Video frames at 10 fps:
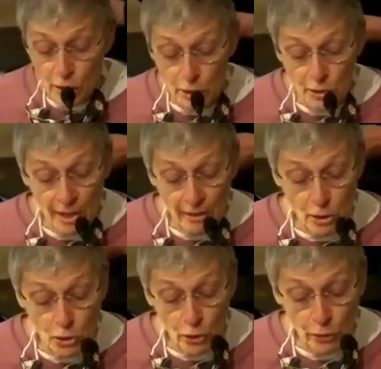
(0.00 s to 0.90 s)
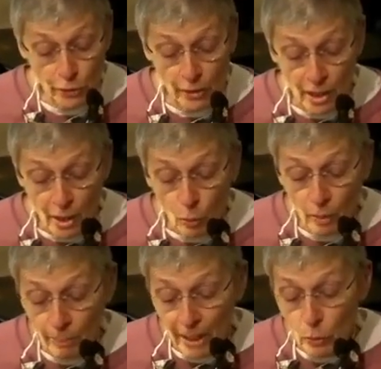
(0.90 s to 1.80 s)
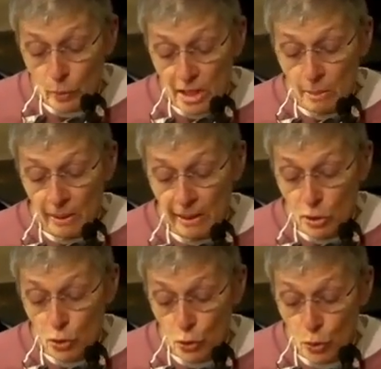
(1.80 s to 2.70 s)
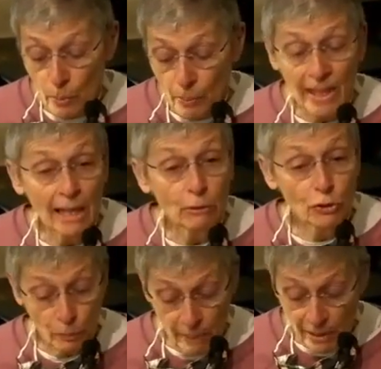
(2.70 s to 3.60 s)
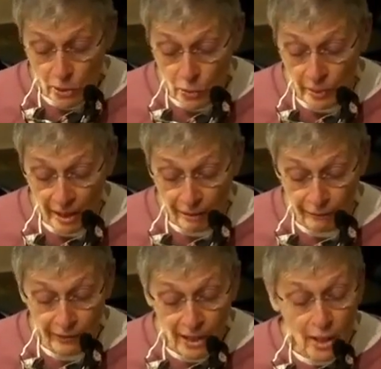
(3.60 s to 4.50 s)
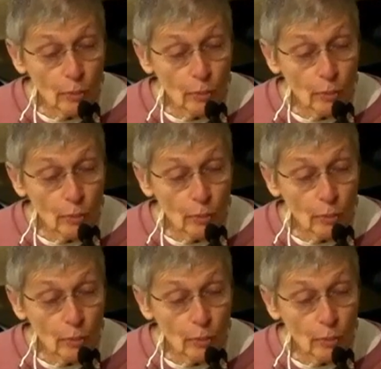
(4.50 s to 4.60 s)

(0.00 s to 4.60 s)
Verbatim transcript: years on this earth, one might reasonably assume that I was familiar enough